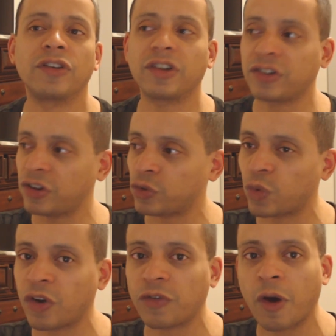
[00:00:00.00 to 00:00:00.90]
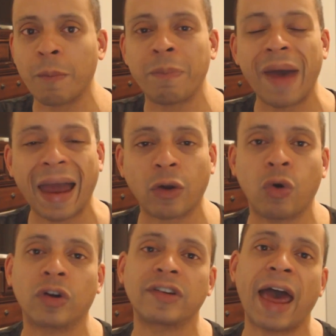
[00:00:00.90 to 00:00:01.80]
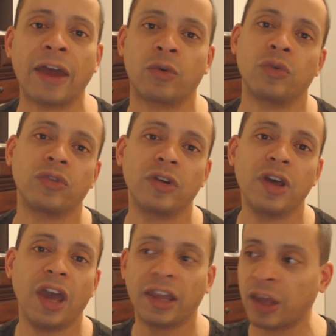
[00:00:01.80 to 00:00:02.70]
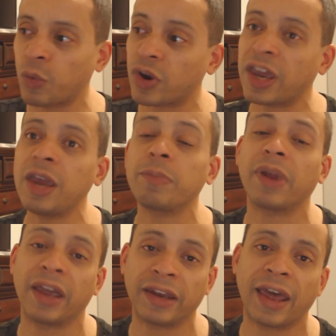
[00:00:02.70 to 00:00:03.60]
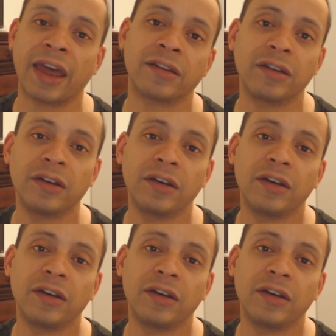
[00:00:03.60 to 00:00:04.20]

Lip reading: 6 years worth of backlog titles, and they will keep playing that